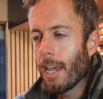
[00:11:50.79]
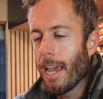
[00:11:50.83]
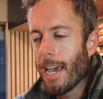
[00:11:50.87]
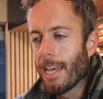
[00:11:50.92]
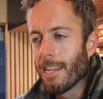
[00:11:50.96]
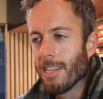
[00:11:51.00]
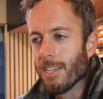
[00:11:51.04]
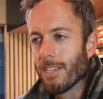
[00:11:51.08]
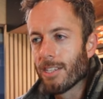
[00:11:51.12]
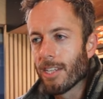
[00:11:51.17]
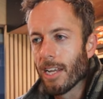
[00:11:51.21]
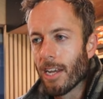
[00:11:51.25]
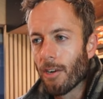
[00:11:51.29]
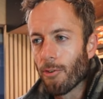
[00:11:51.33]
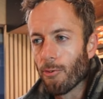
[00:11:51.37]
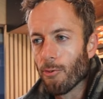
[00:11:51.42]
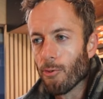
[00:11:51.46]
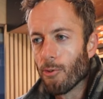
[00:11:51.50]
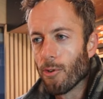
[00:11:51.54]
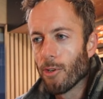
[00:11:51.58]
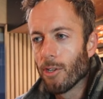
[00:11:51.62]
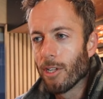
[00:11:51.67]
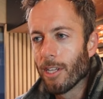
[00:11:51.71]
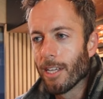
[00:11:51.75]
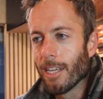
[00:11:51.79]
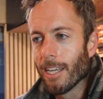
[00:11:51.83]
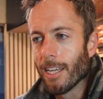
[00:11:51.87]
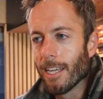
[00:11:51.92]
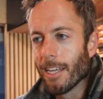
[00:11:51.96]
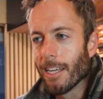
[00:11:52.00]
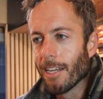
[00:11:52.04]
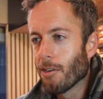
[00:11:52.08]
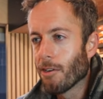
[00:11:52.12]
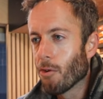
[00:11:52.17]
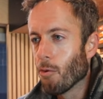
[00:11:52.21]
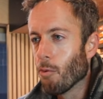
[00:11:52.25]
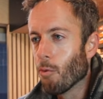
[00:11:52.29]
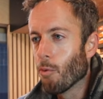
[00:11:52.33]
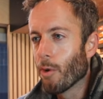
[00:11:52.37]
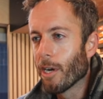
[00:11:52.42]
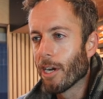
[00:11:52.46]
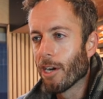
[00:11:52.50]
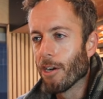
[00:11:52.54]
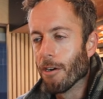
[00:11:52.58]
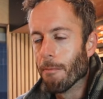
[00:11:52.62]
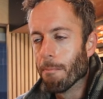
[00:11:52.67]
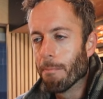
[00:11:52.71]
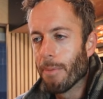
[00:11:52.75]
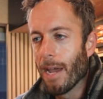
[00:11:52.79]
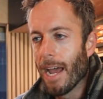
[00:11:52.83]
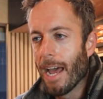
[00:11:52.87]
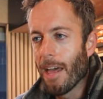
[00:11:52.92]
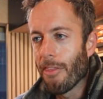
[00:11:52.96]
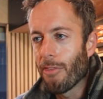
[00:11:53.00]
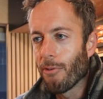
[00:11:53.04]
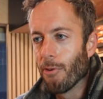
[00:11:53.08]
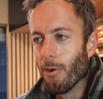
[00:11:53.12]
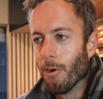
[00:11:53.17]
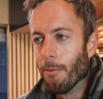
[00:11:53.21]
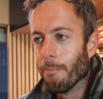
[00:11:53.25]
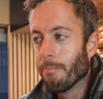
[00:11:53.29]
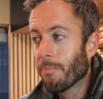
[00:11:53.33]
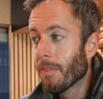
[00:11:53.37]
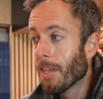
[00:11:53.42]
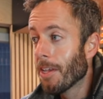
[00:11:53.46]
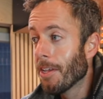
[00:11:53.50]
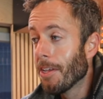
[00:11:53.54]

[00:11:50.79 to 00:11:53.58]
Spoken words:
had this like really weird bathroom.